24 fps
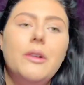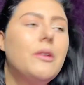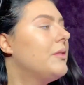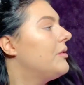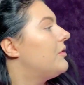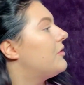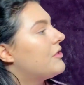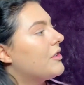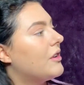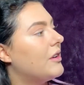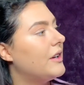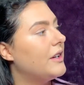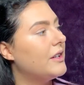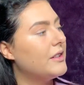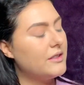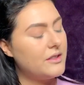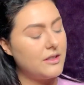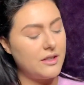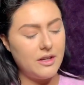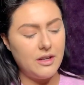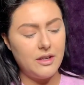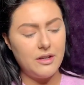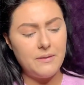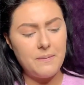I was trying
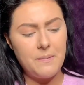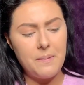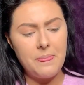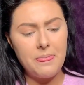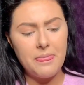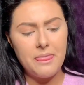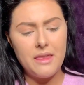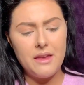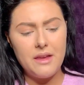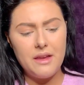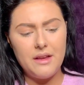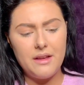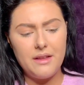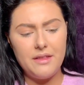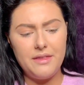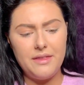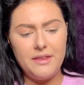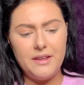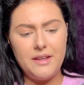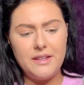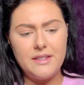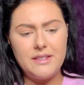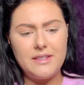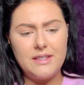to.
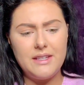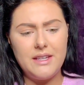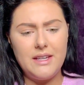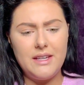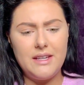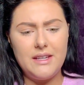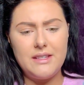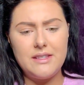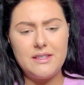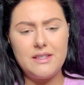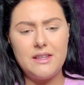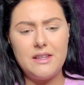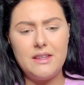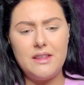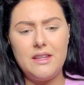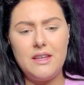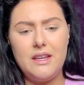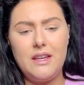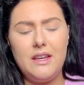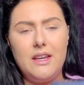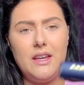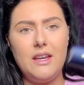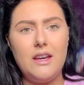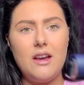This is
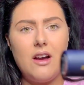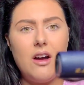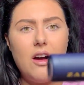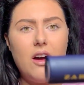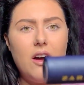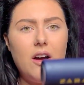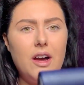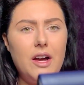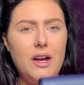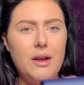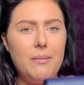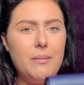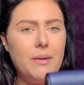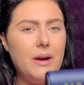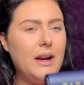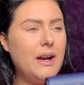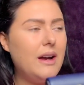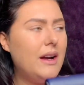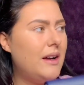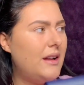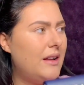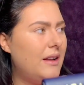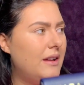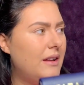the high
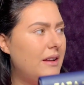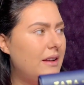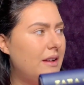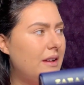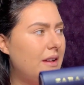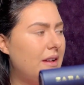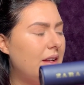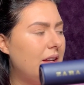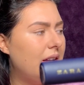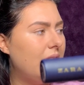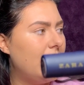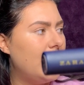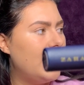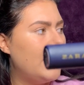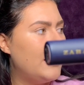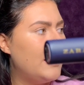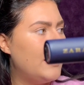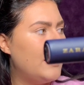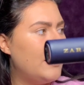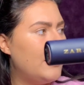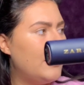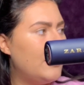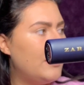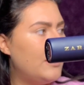matte,
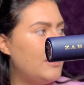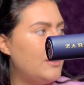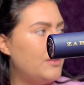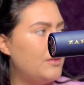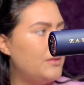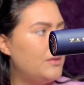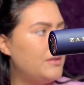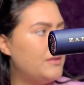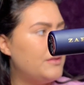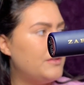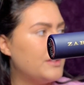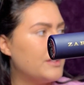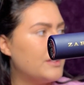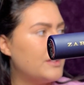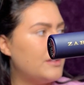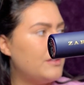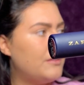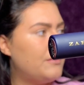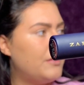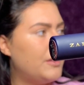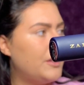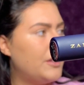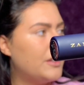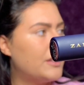oh, is it gonna
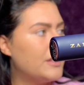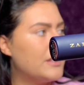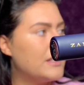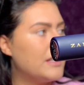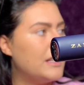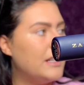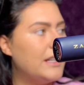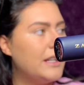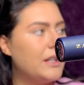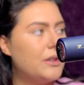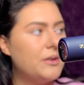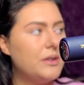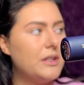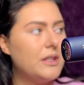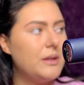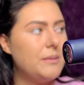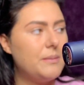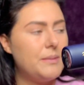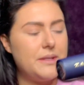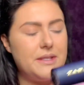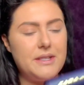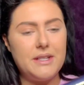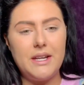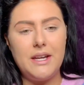focus? Liquid
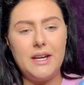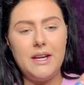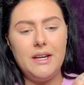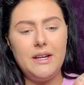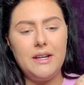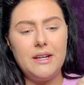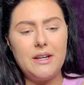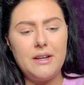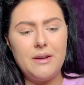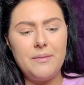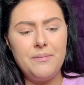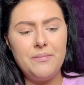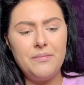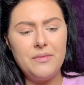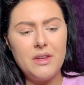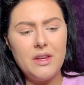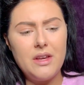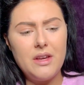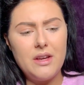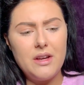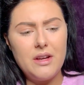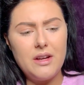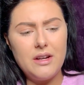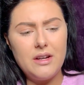lipstick.
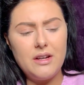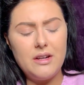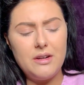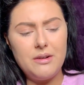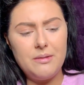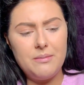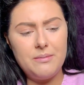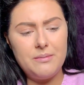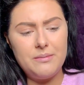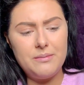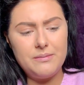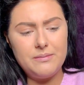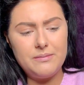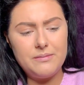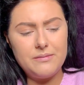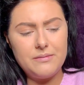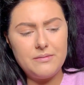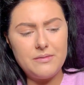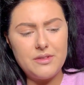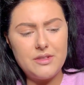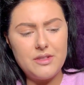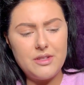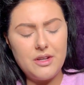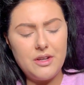
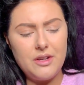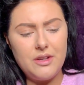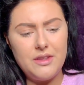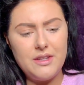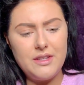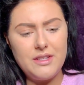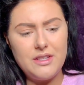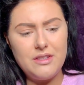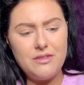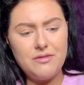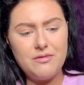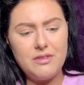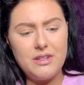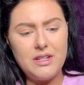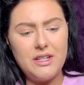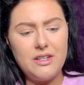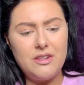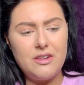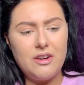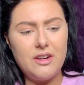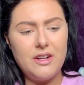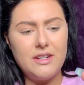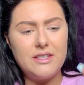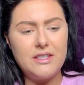So this is really
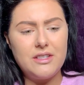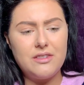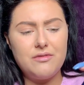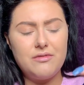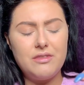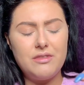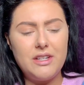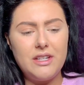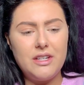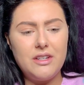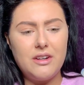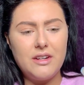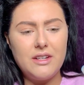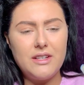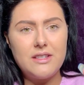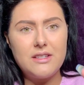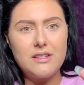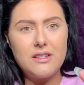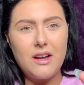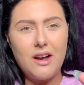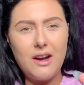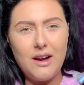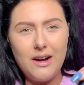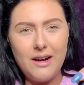nice. It's a really nice
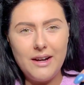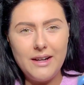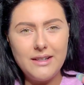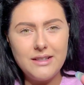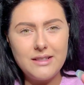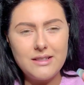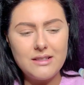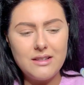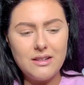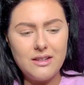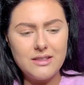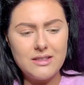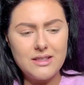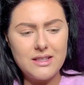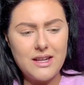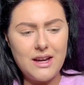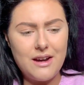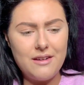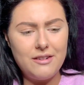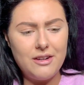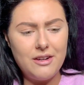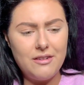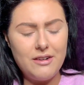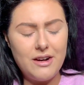size, to
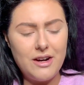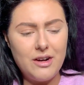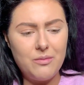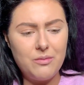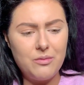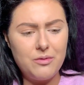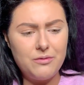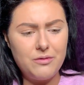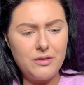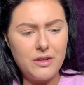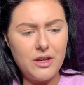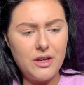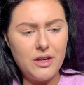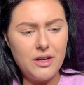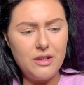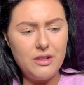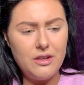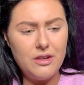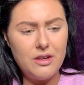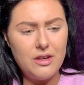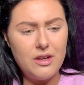carry around with you.